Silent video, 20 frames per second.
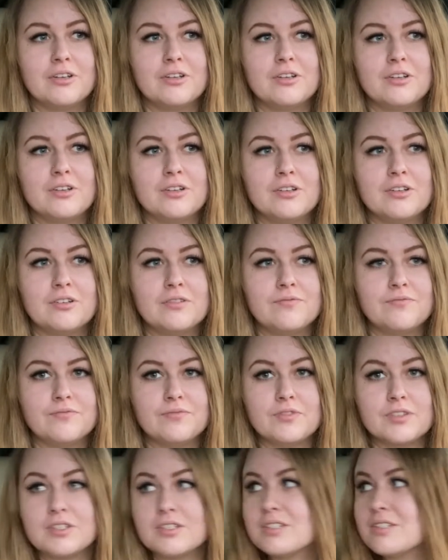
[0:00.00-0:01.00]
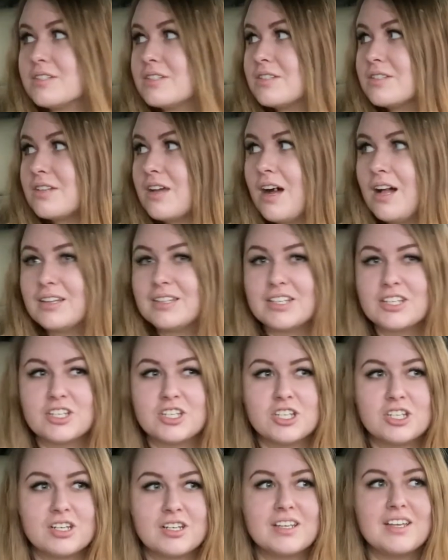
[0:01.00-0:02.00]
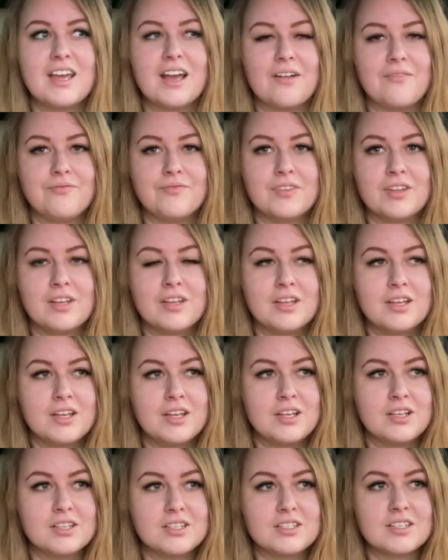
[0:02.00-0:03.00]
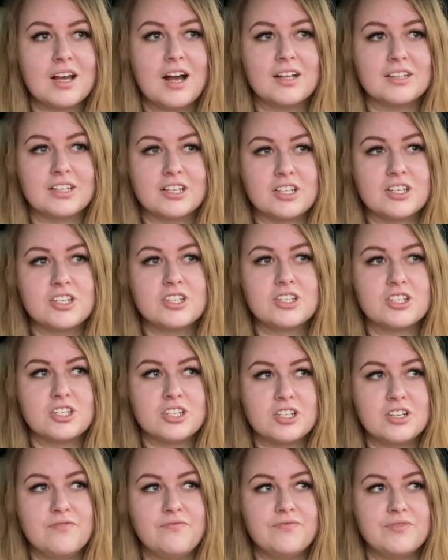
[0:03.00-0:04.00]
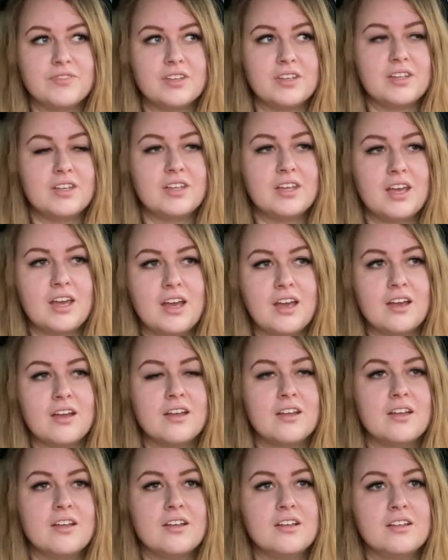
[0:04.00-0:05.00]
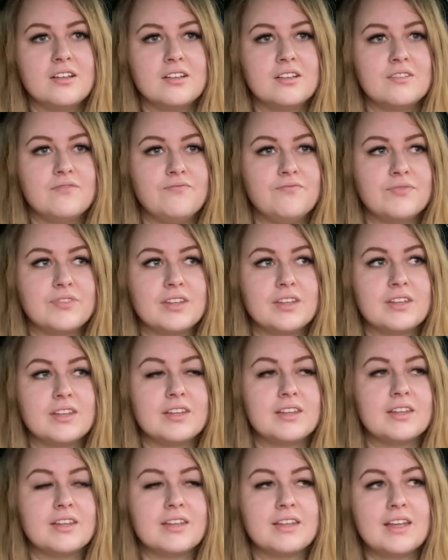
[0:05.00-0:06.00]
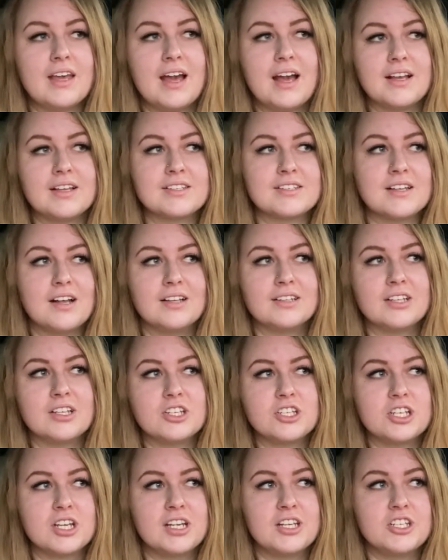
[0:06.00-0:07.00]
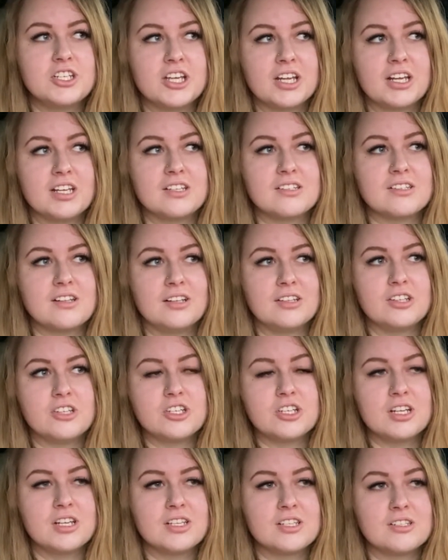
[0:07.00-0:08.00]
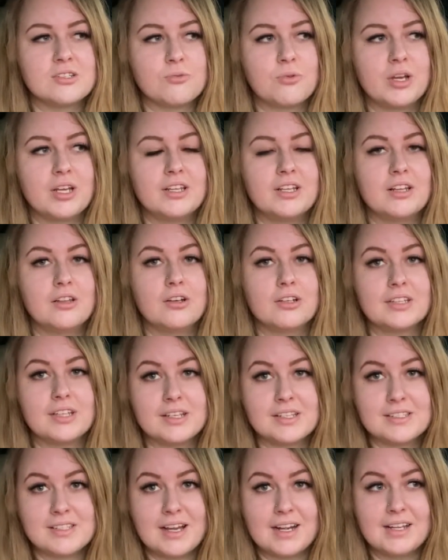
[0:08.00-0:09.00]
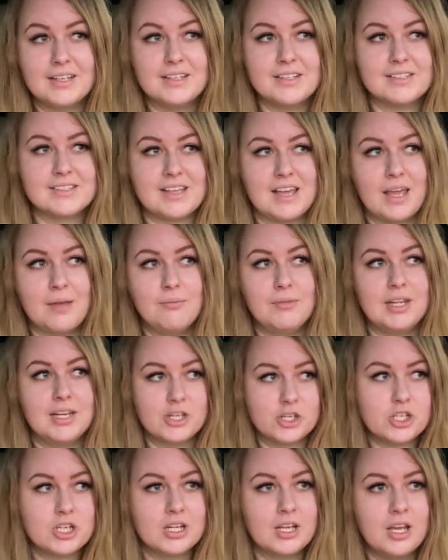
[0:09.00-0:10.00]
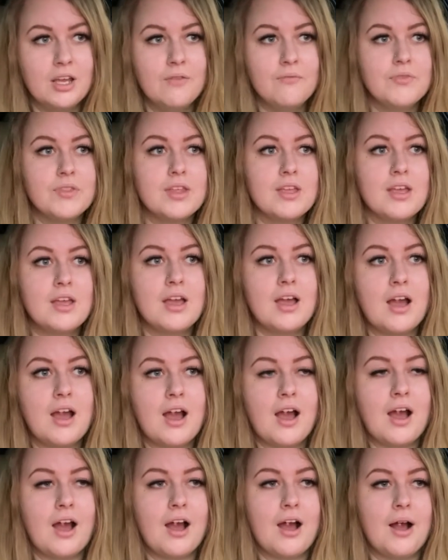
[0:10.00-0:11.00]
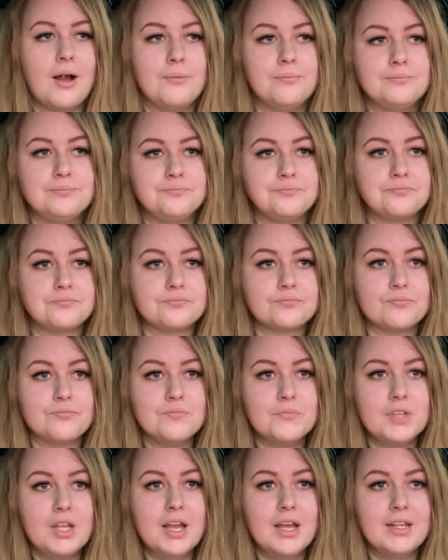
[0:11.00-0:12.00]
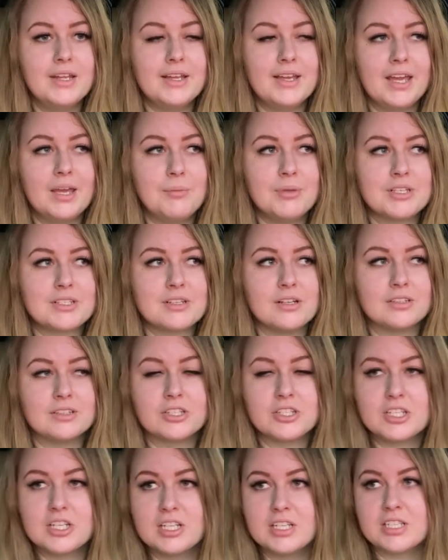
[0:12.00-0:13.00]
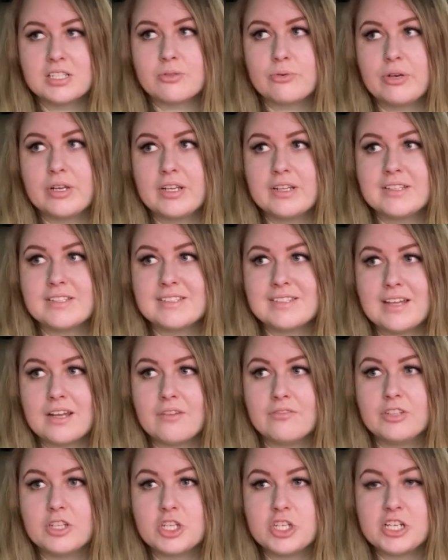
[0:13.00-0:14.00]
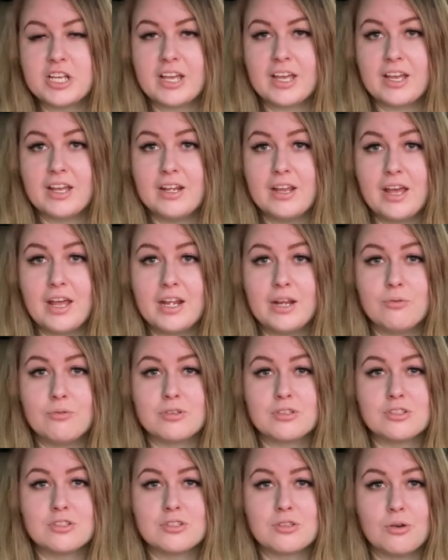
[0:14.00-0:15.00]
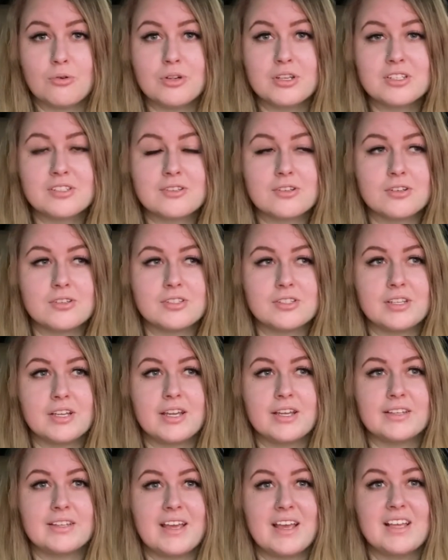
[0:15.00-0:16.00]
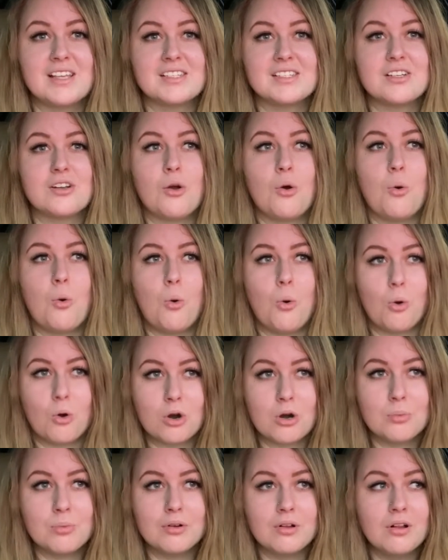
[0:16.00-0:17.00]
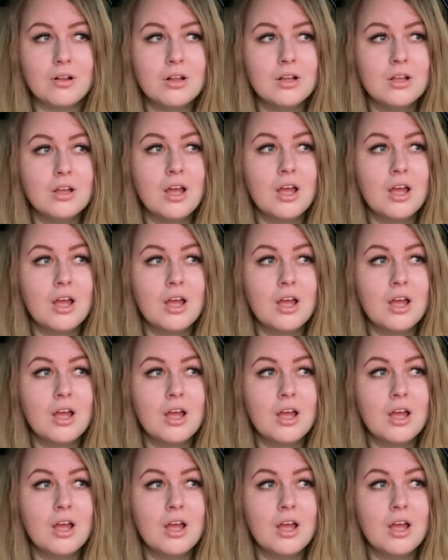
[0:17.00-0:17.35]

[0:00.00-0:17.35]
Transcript: Yeah, no, it was salt. I think it was salt and chili chicken, salt and chili squid. Yeah. And they looked really similar. Yeah, salt and chili chicken and salt and chili squid. They looked exactly the same, literally. And they gave me salt and chili squid instead of the chicken, and it was so disgusting. It tasted horrible.